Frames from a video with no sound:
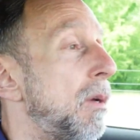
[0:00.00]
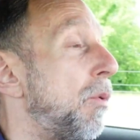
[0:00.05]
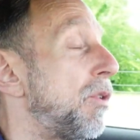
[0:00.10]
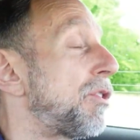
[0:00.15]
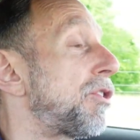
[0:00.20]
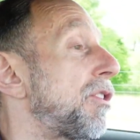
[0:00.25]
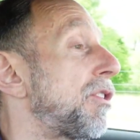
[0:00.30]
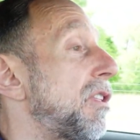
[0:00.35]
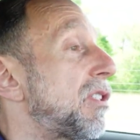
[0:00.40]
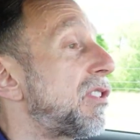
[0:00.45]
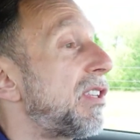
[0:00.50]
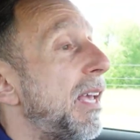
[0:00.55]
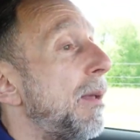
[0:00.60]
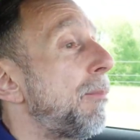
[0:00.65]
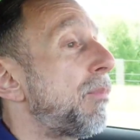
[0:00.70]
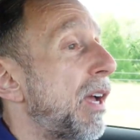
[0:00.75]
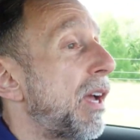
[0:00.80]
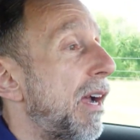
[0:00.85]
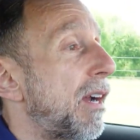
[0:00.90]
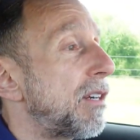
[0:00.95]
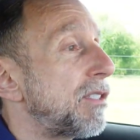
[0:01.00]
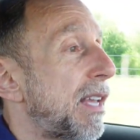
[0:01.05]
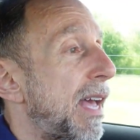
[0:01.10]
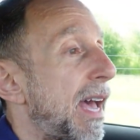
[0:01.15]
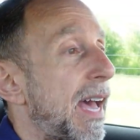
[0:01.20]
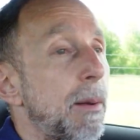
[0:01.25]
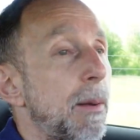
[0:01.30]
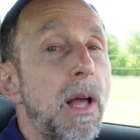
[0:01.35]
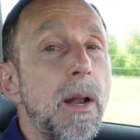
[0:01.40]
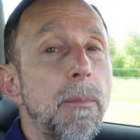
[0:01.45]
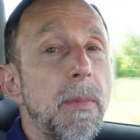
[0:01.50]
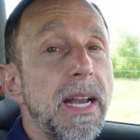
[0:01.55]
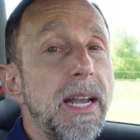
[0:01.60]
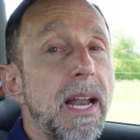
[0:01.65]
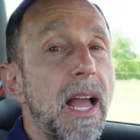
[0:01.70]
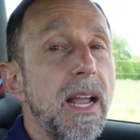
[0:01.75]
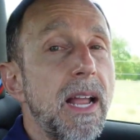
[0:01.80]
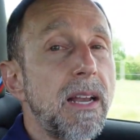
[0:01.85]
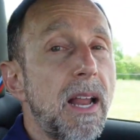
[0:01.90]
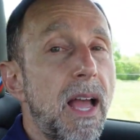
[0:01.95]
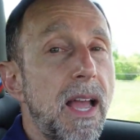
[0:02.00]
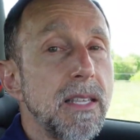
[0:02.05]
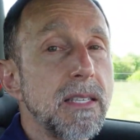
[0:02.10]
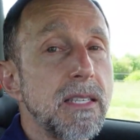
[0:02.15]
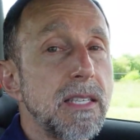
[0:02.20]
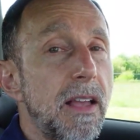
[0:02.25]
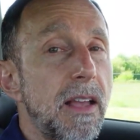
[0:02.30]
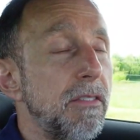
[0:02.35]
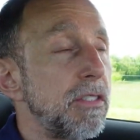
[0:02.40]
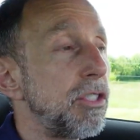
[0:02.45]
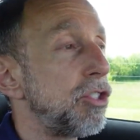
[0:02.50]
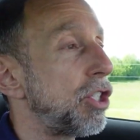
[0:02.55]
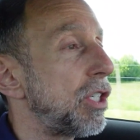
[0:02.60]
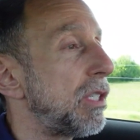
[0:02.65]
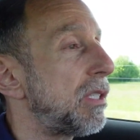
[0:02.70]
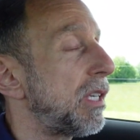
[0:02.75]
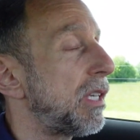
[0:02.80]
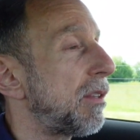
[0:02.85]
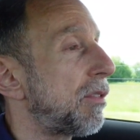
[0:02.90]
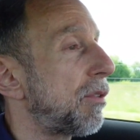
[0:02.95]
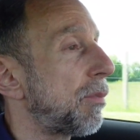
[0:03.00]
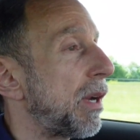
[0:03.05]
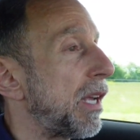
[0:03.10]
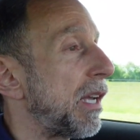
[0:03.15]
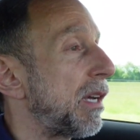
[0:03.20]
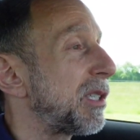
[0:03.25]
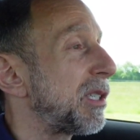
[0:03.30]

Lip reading: which are the same tires I had on my 997 GT3,